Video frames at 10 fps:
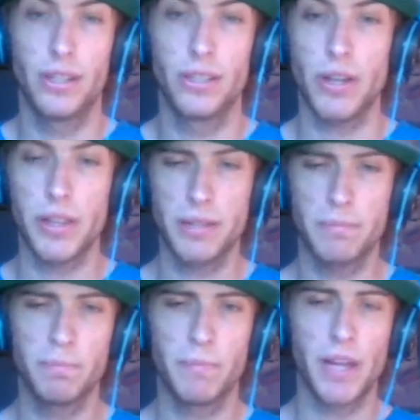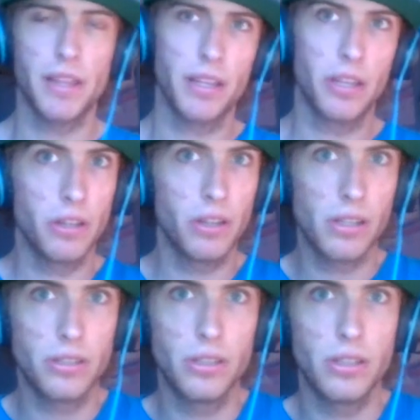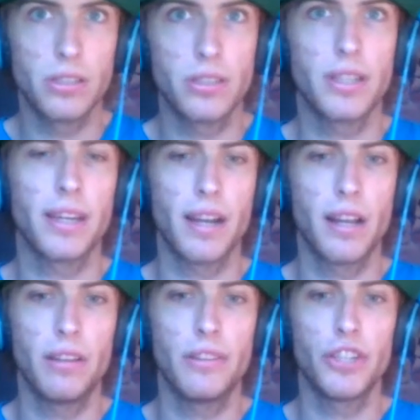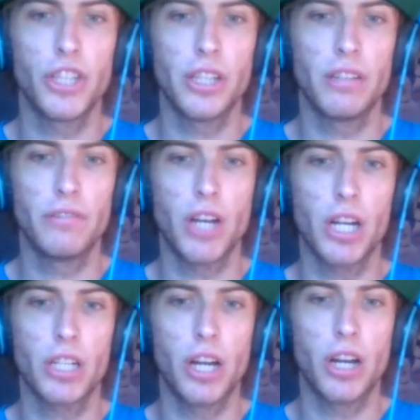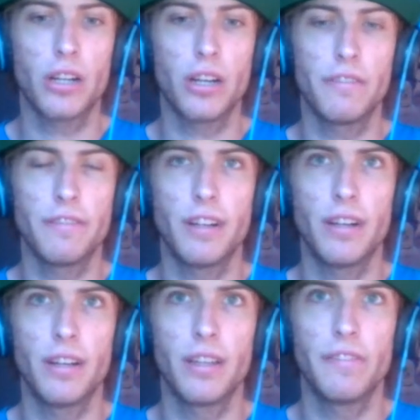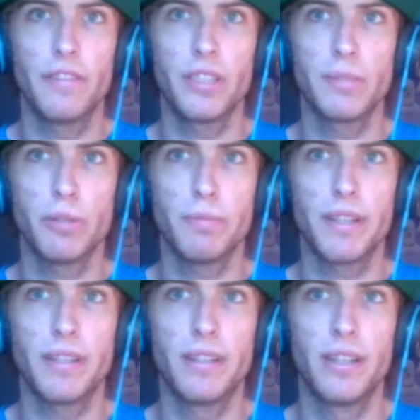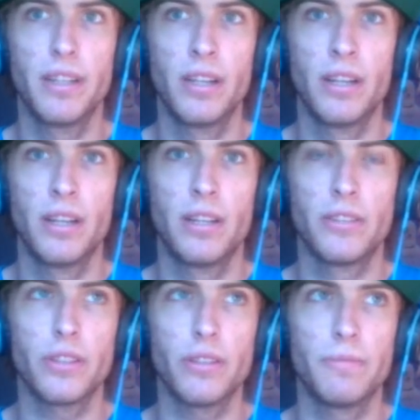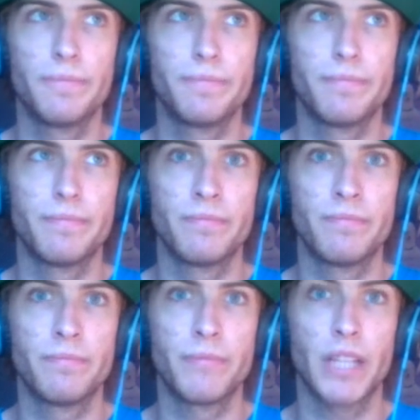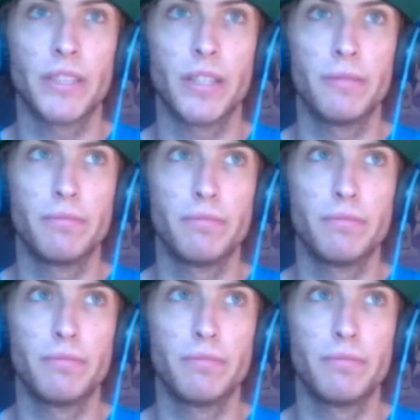So I think Acuna Jr. is going to get a little knock-knock off the Phillies bullpen. So that's it.